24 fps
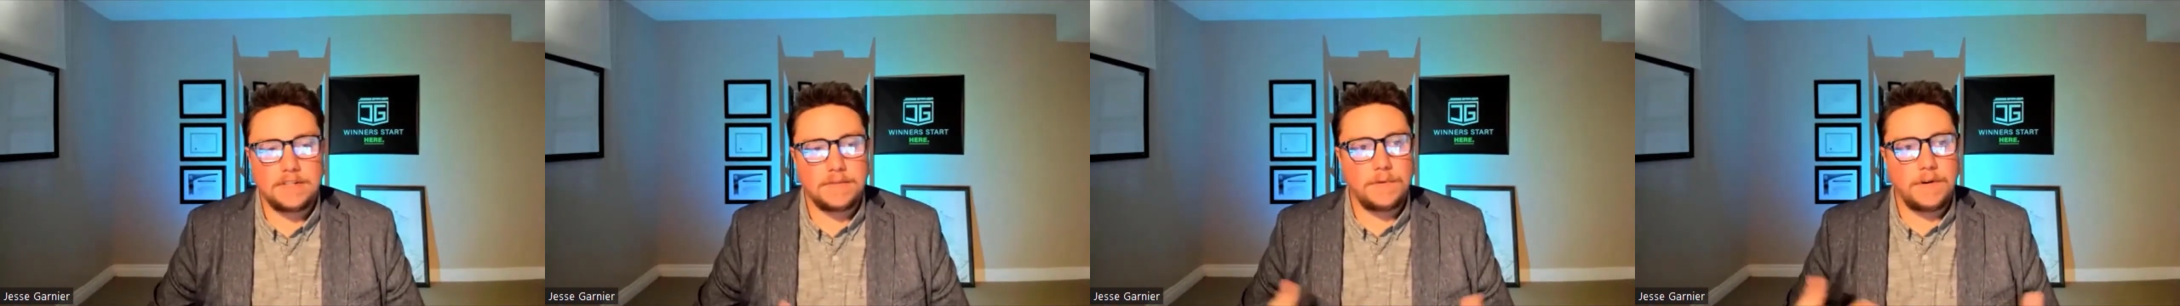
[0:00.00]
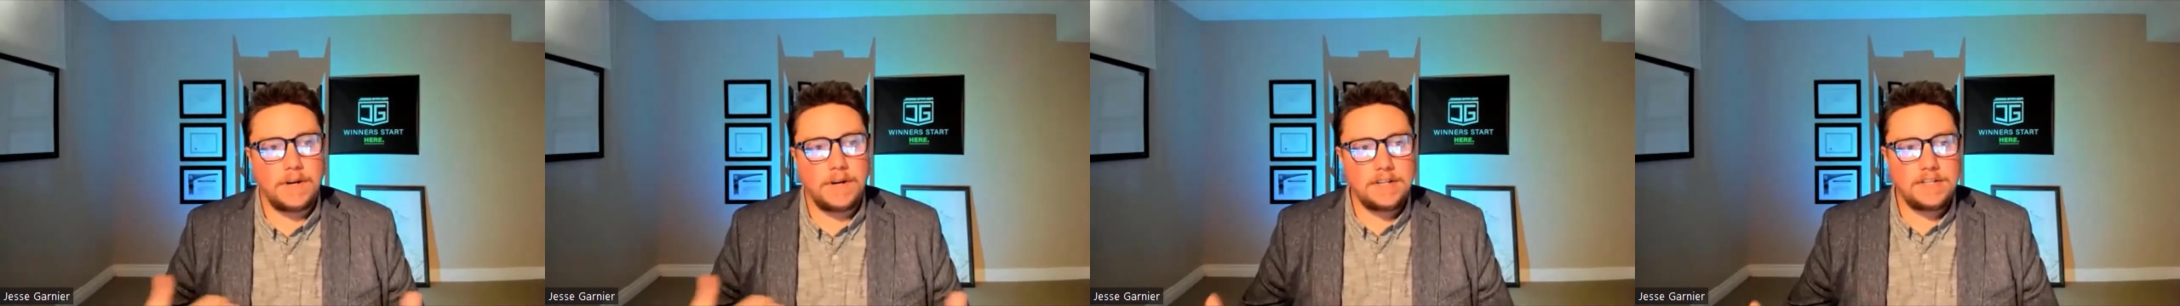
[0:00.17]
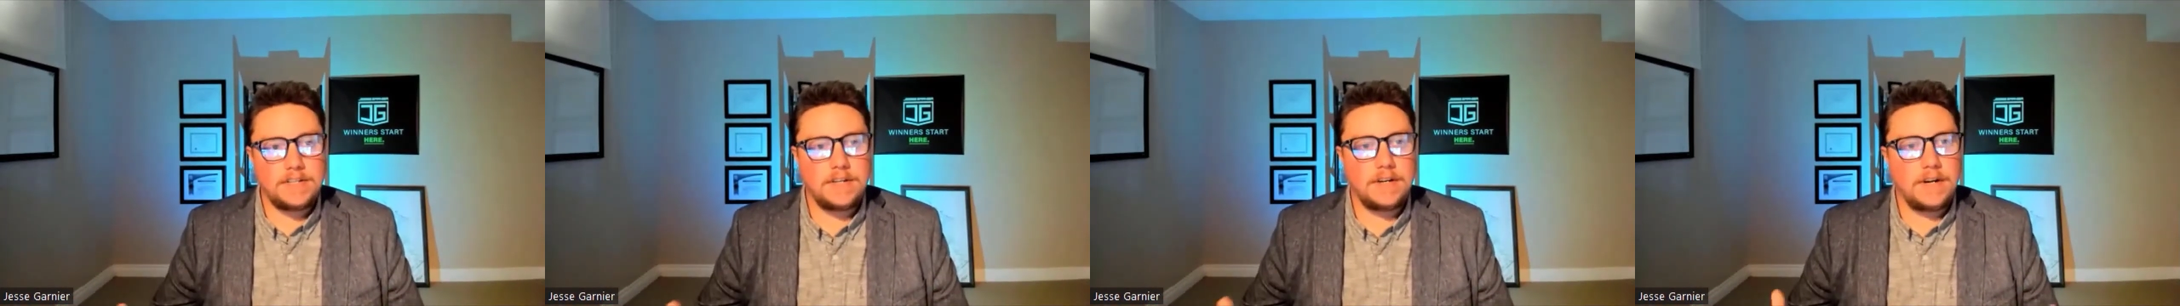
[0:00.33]
And
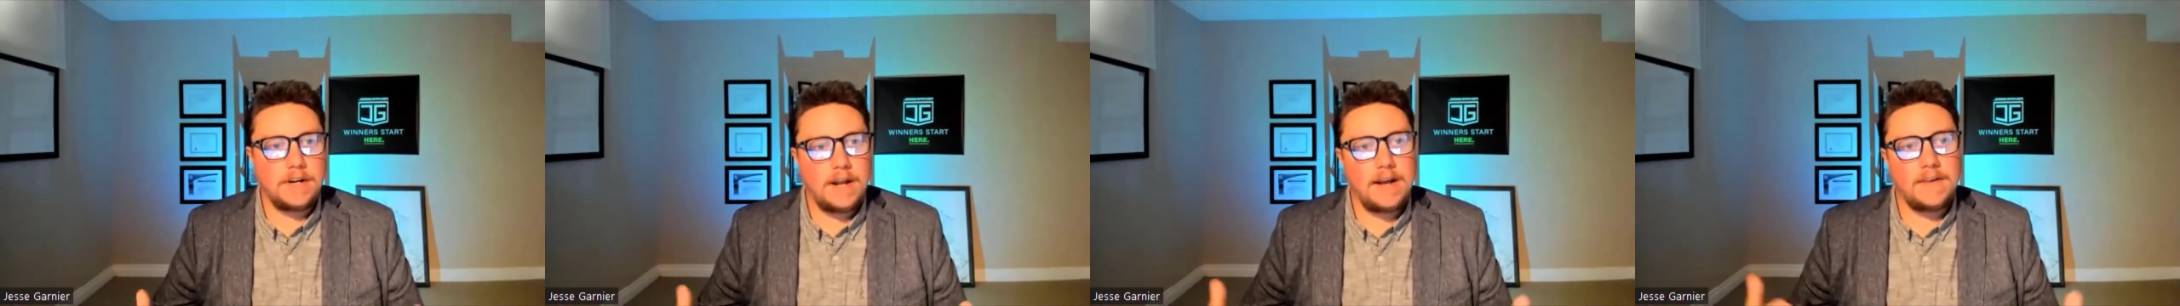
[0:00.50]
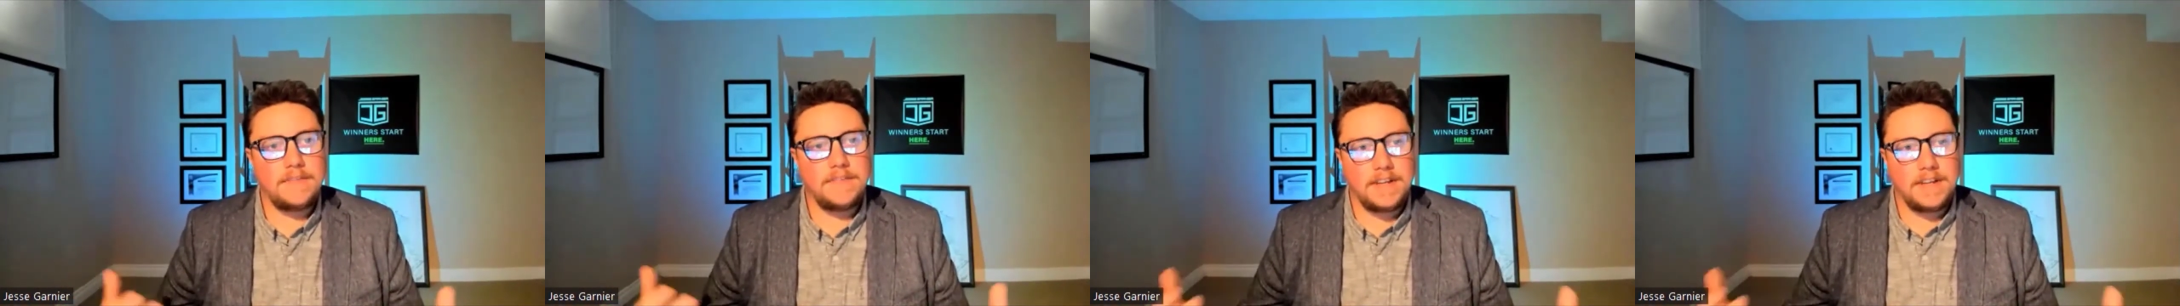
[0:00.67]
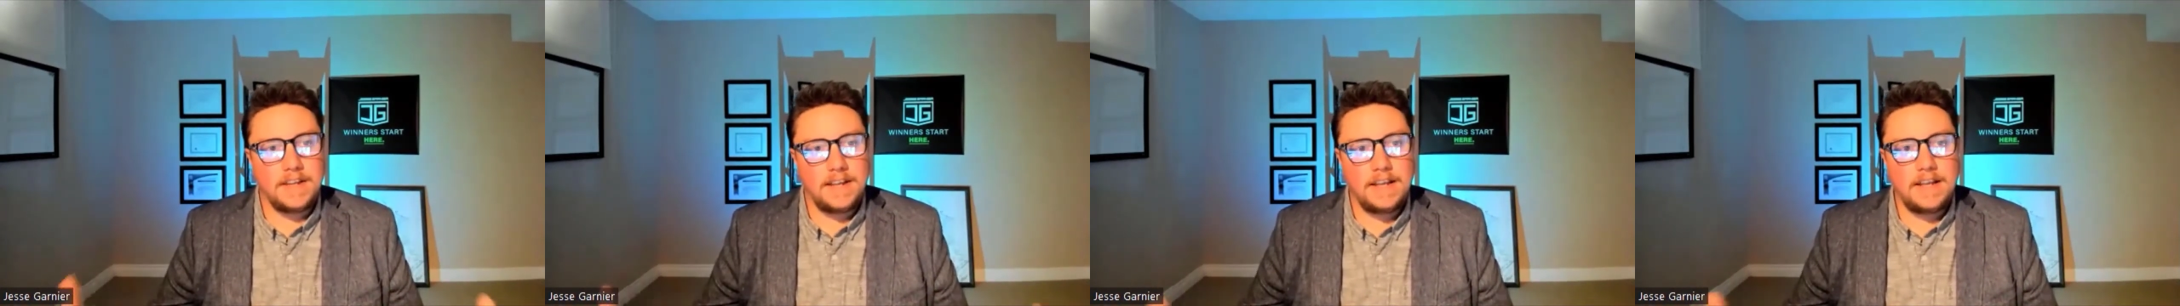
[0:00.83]
when I started
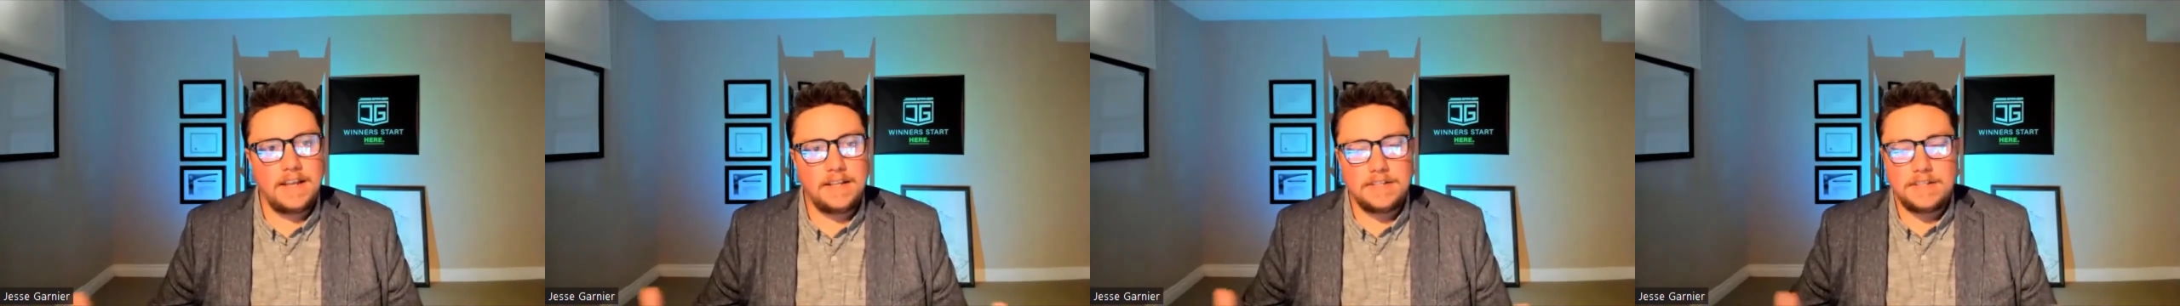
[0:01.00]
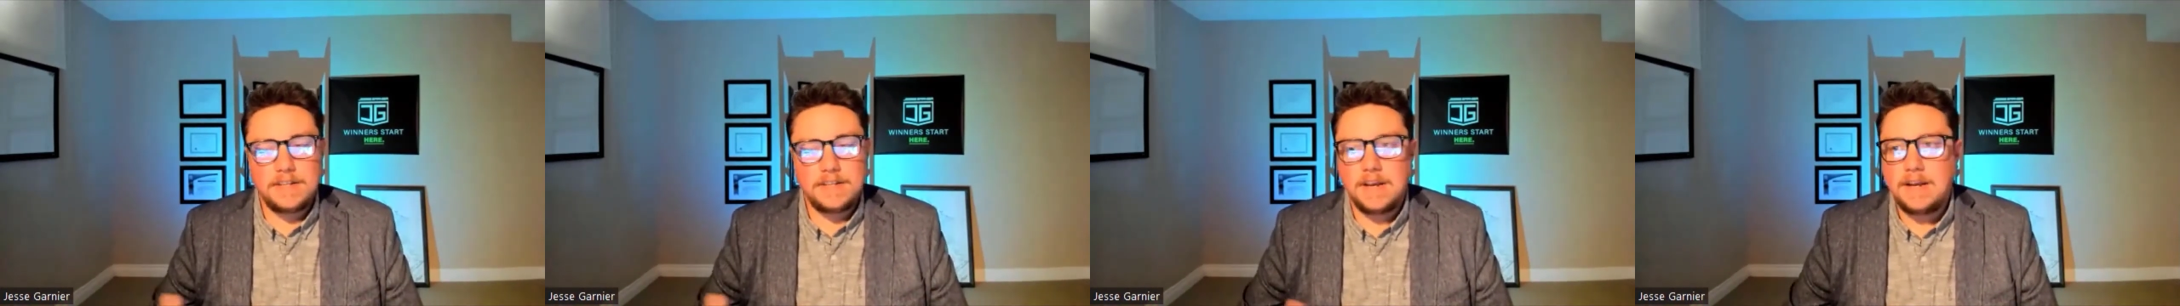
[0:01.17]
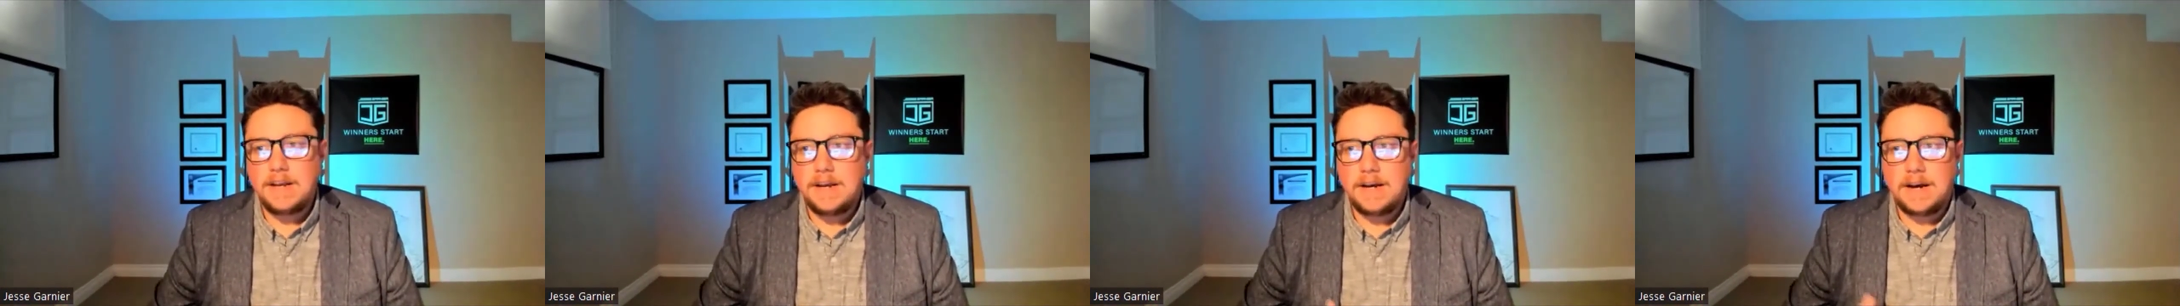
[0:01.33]
having kids,